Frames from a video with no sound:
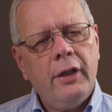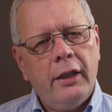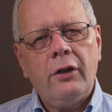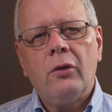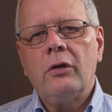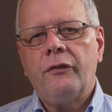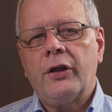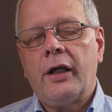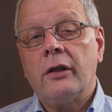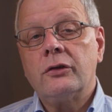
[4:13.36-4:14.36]
Nearly all of the
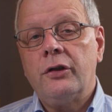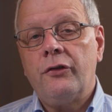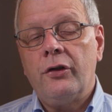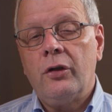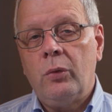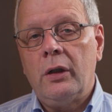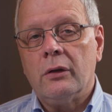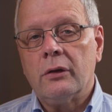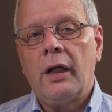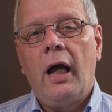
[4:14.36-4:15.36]
countries in the
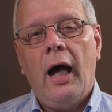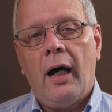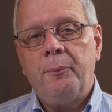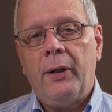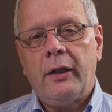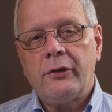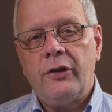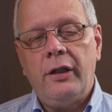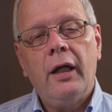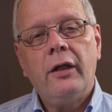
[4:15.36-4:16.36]
world are
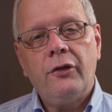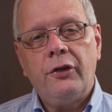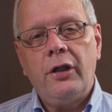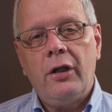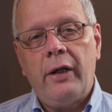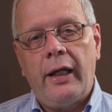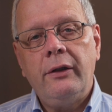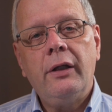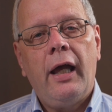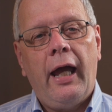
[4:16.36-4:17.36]
party to the
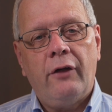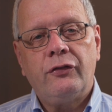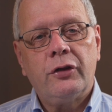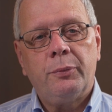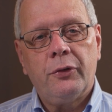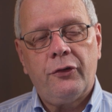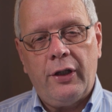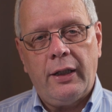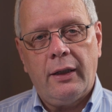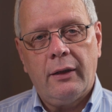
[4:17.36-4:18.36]

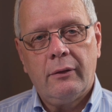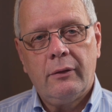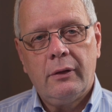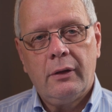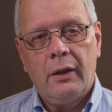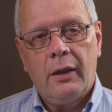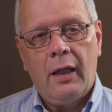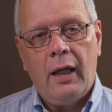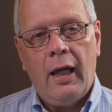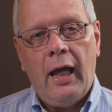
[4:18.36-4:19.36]
UNFCCC,
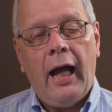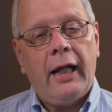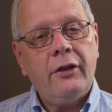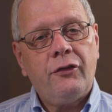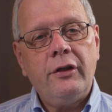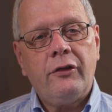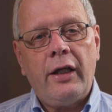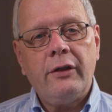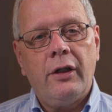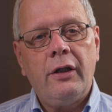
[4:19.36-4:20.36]
and it's
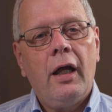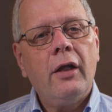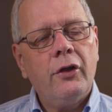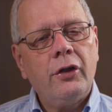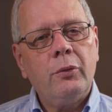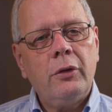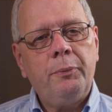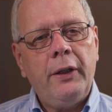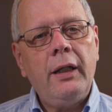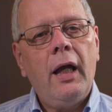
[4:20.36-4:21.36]
intended that there would
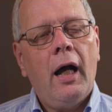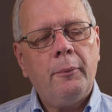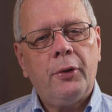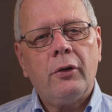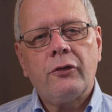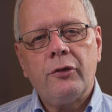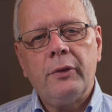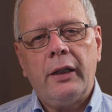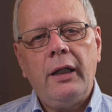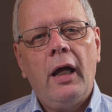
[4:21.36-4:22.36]
be
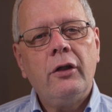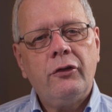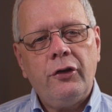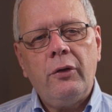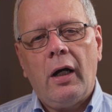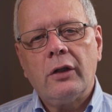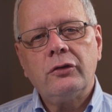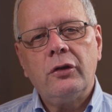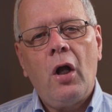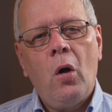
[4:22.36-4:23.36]
approximately
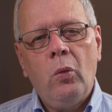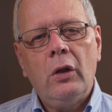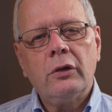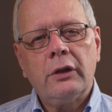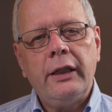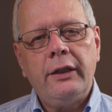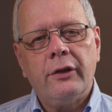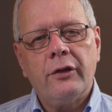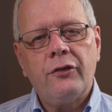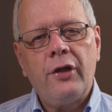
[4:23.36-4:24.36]
200 world
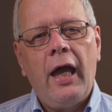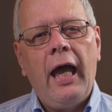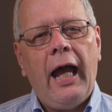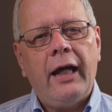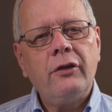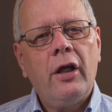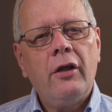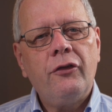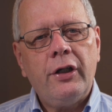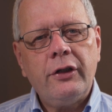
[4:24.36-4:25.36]
leaders and
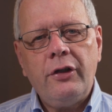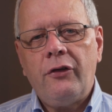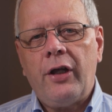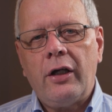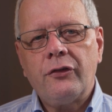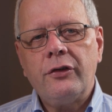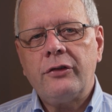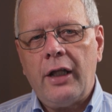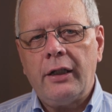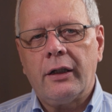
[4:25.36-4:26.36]
30,000
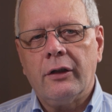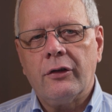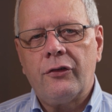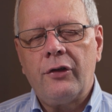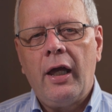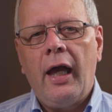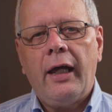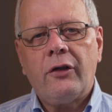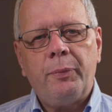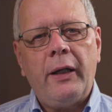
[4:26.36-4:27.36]
delegates
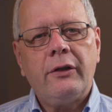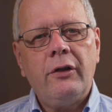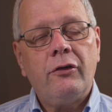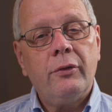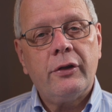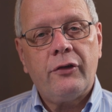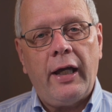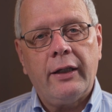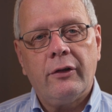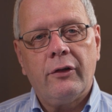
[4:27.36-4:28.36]
expected to
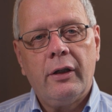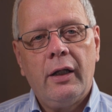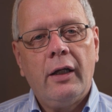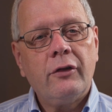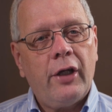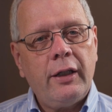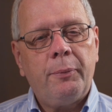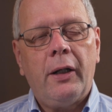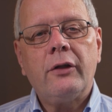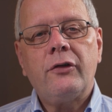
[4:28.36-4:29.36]
attend, take
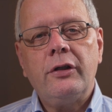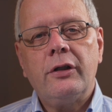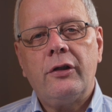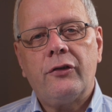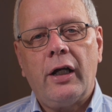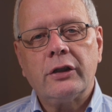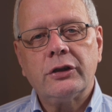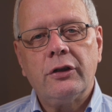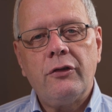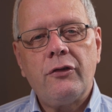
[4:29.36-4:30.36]
part in the
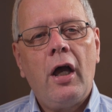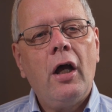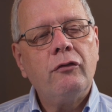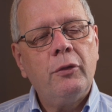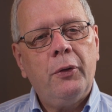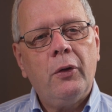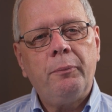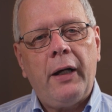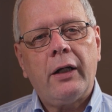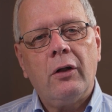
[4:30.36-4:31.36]
discussions, report
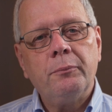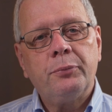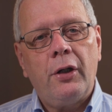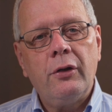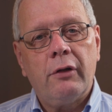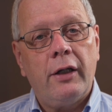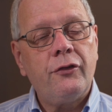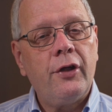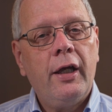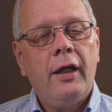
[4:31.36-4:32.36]
back on
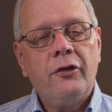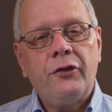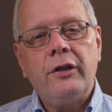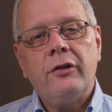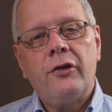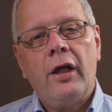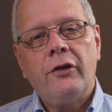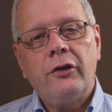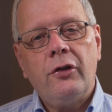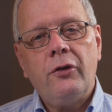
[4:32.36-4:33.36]
progress since
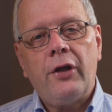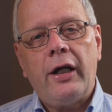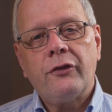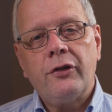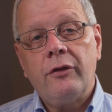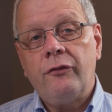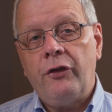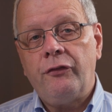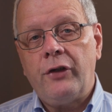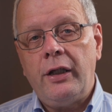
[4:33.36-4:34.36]
the
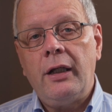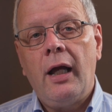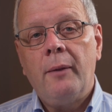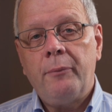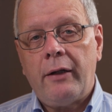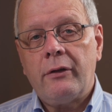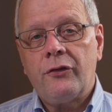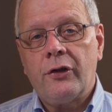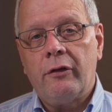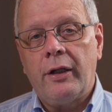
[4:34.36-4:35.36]
2015
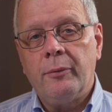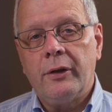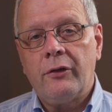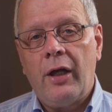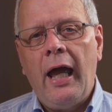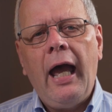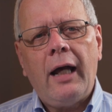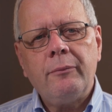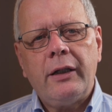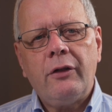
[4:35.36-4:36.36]
Paris Agreement,
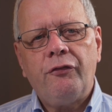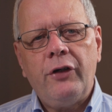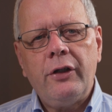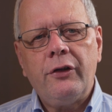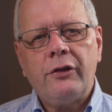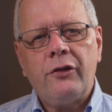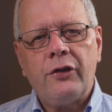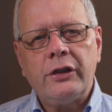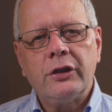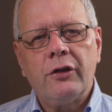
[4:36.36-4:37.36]
and make further
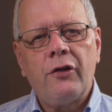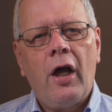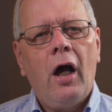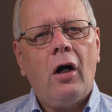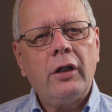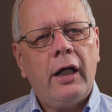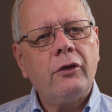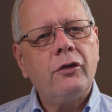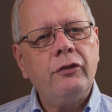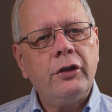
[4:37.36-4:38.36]
decisions on
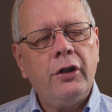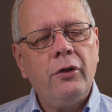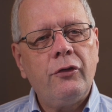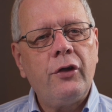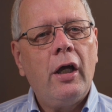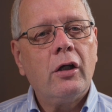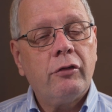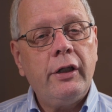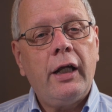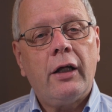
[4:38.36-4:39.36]
how to reduce
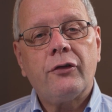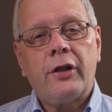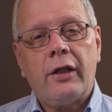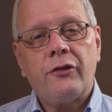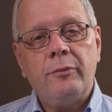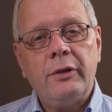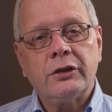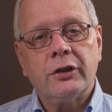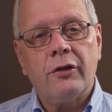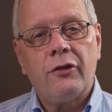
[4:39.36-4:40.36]
greenhouse gas
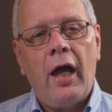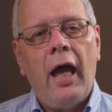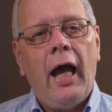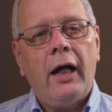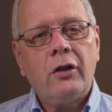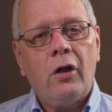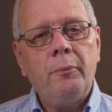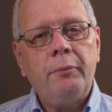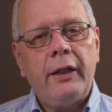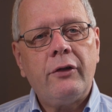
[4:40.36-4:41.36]
emissions and
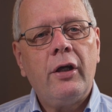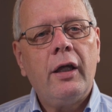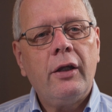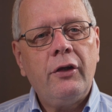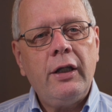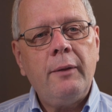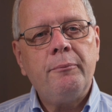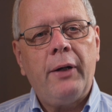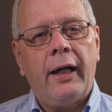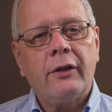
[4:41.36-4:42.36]
combat the
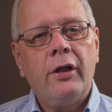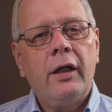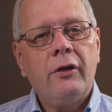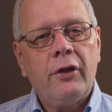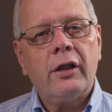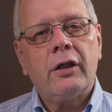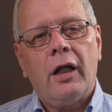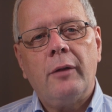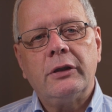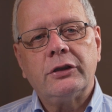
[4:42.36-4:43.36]
impact that
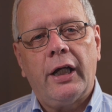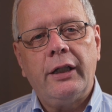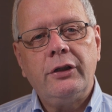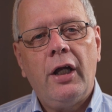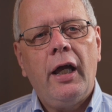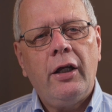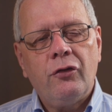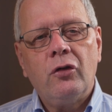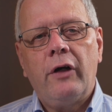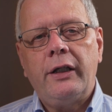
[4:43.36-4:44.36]
climate change
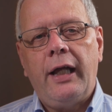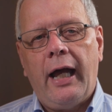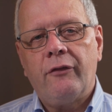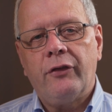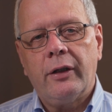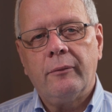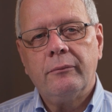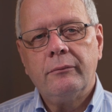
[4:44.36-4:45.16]
is already having.